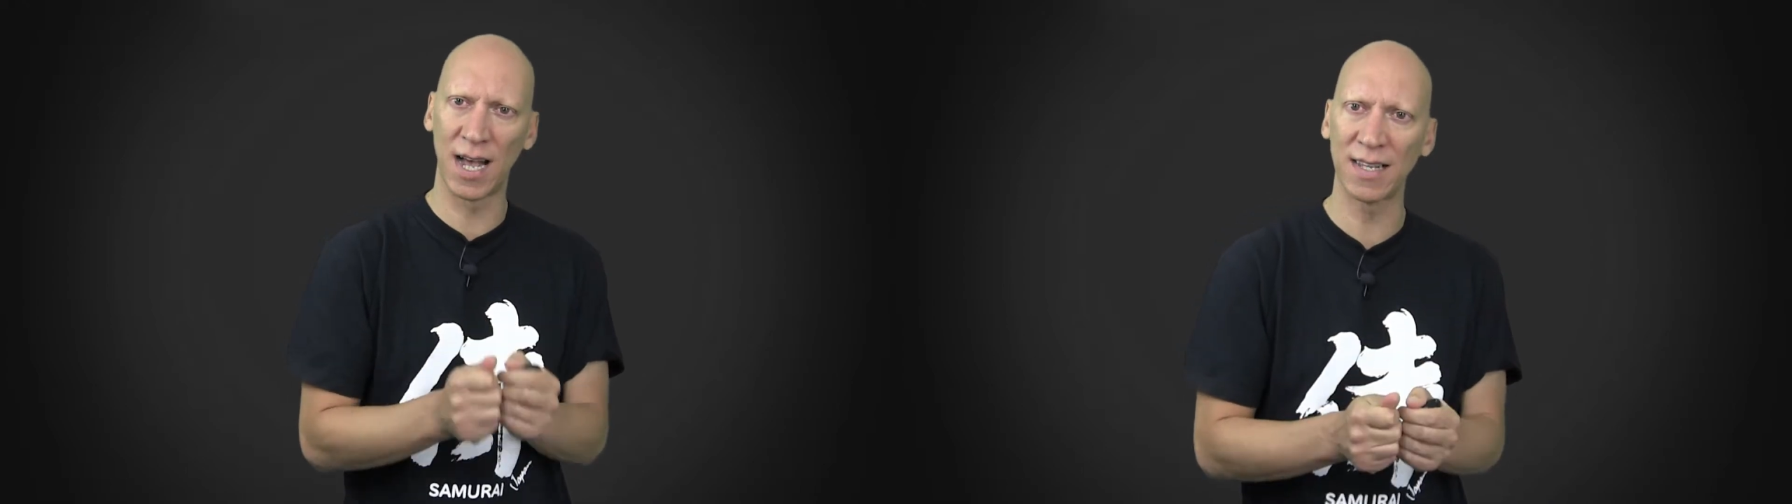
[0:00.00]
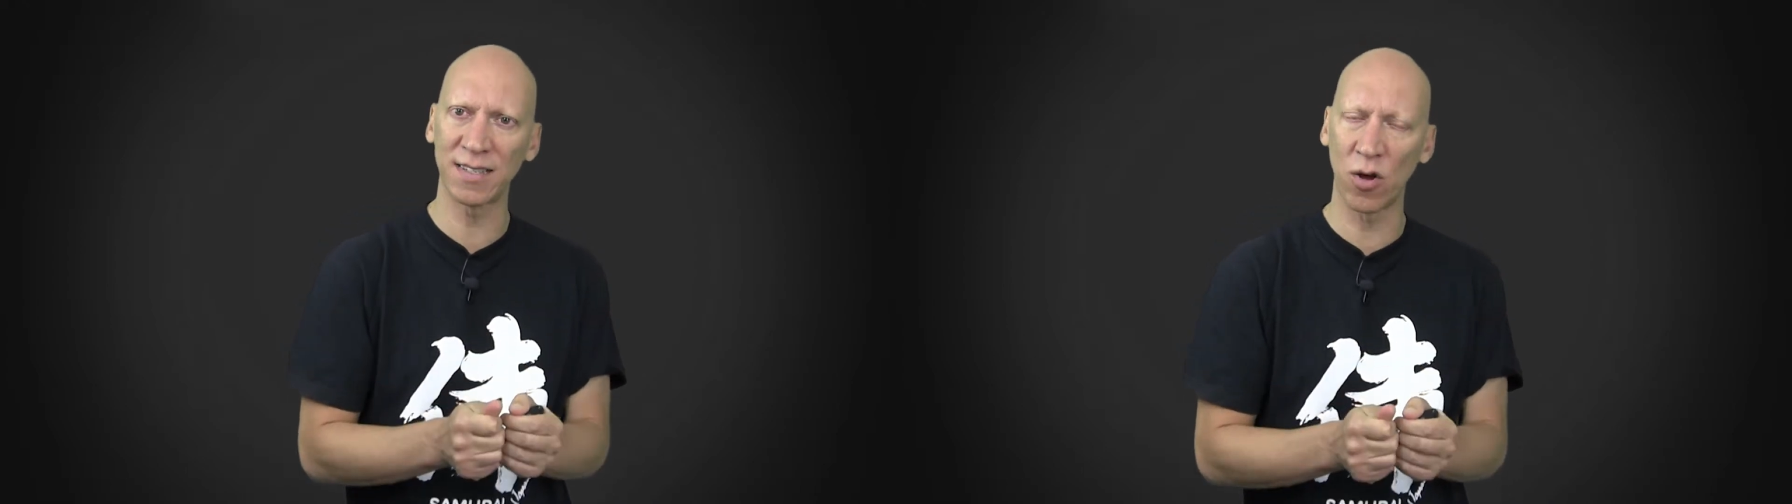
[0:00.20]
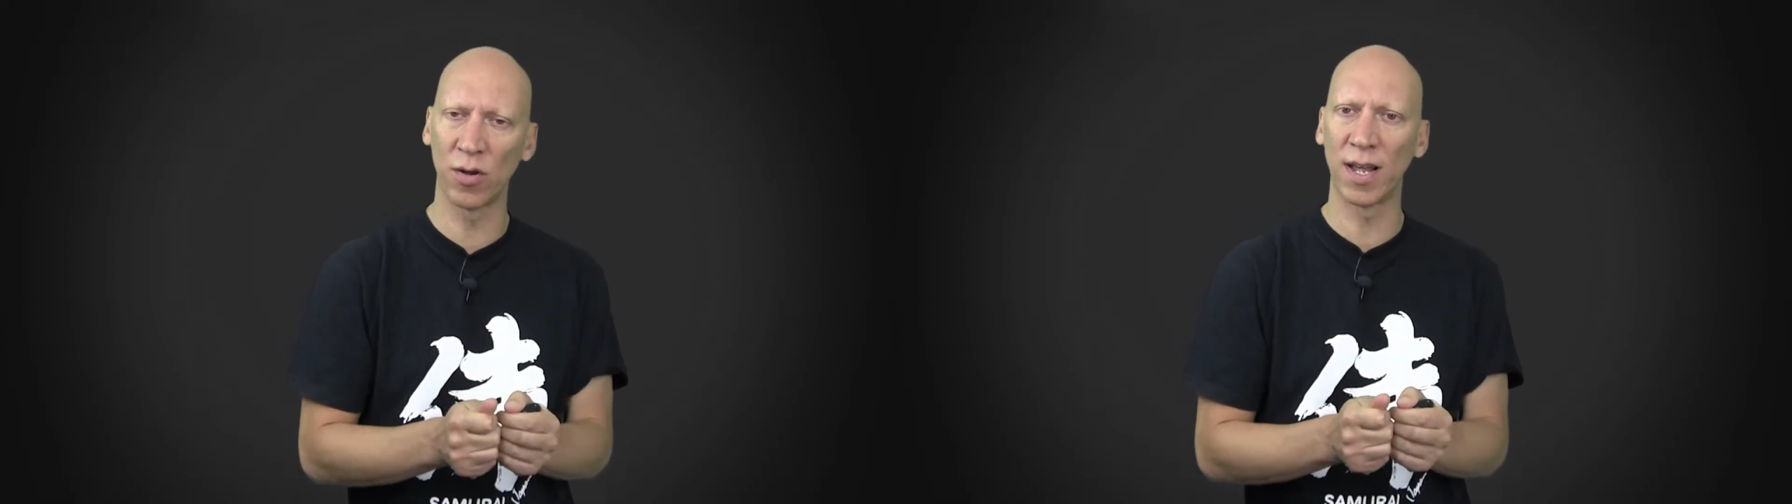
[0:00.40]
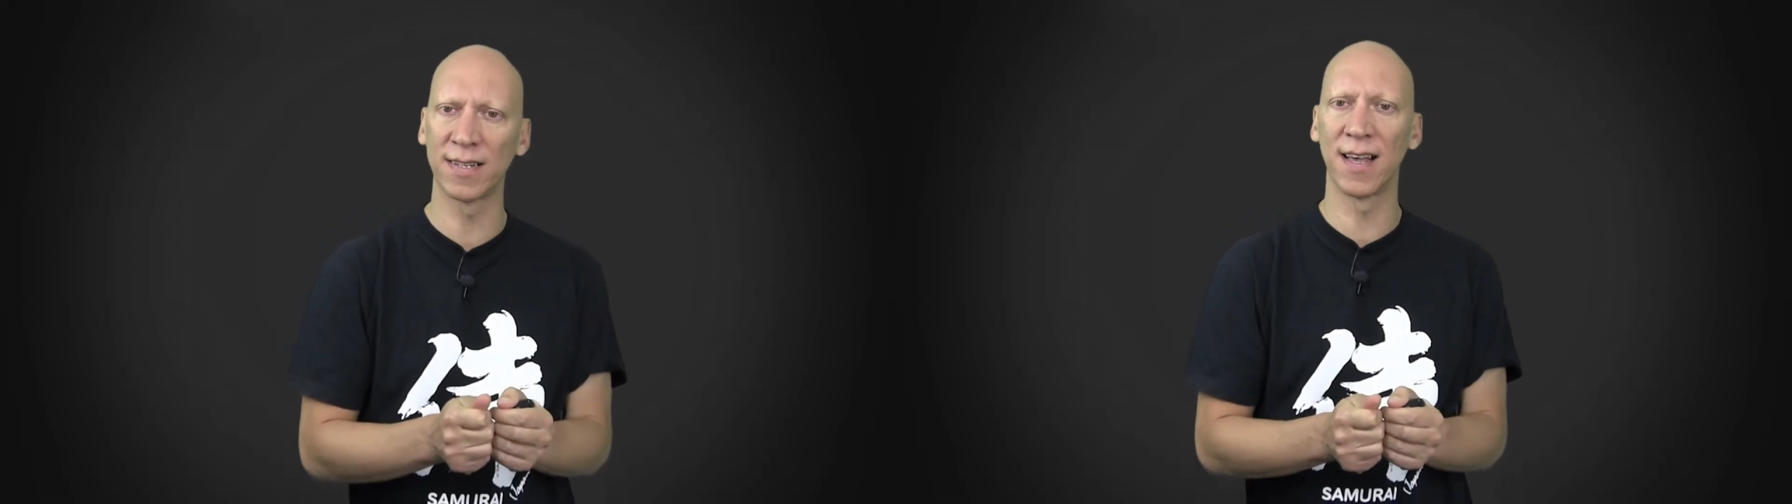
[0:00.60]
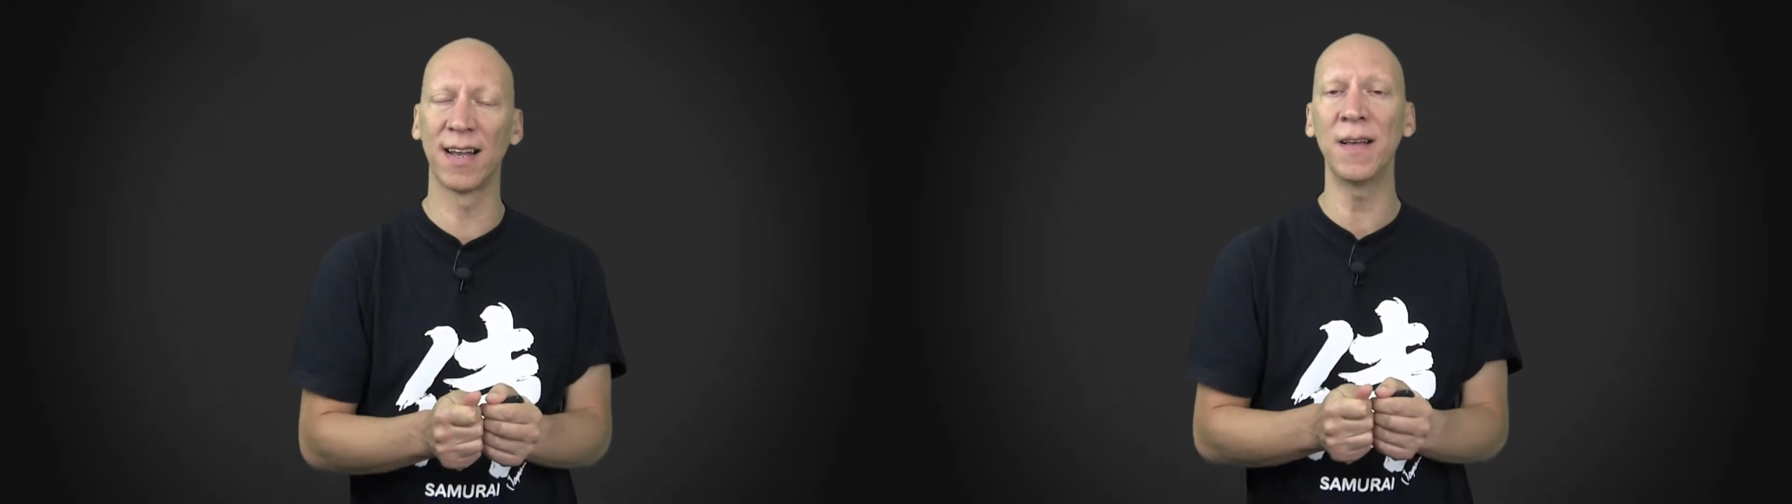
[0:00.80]
task on
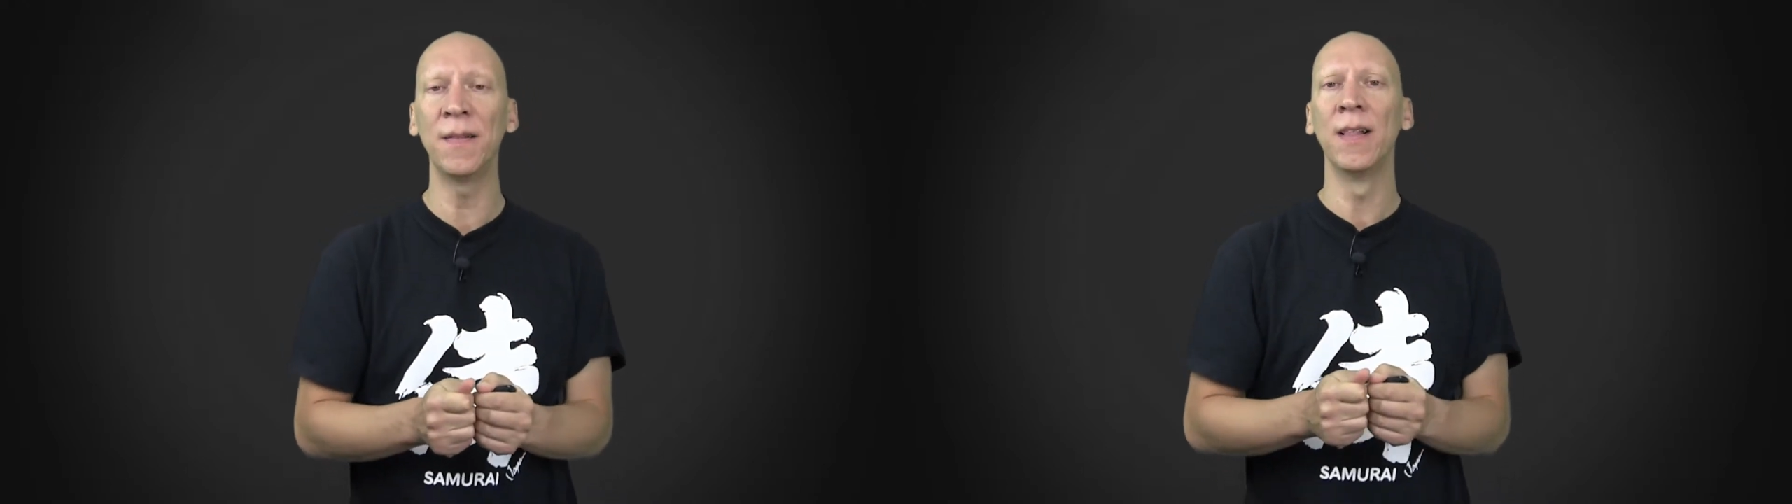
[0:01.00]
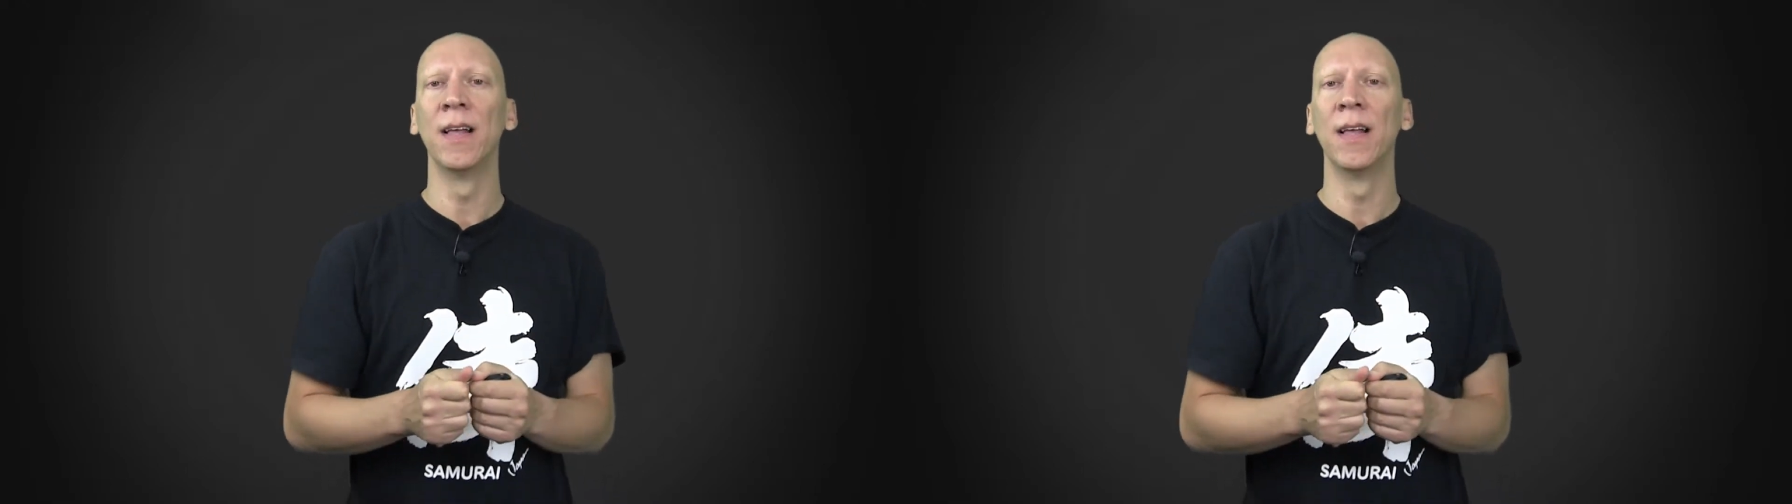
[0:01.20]
Asana,